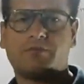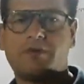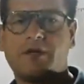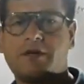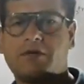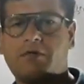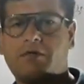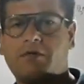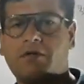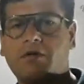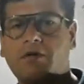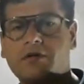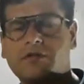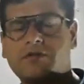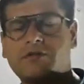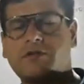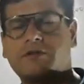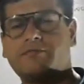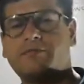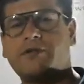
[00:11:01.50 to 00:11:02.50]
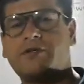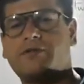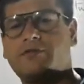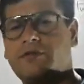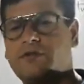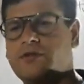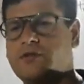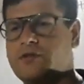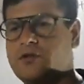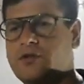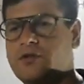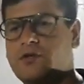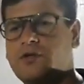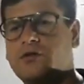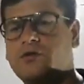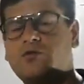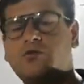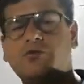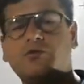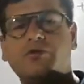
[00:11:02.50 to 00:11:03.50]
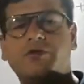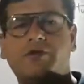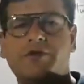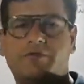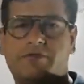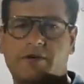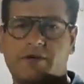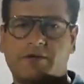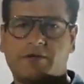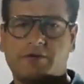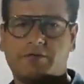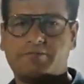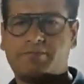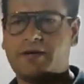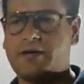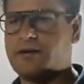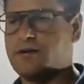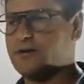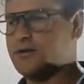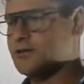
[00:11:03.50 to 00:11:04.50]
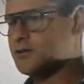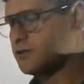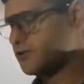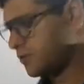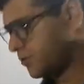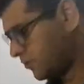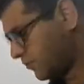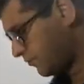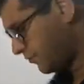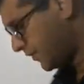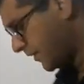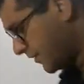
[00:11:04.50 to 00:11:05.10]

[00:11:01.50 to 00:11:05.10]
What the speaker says: by cross between two different parents. For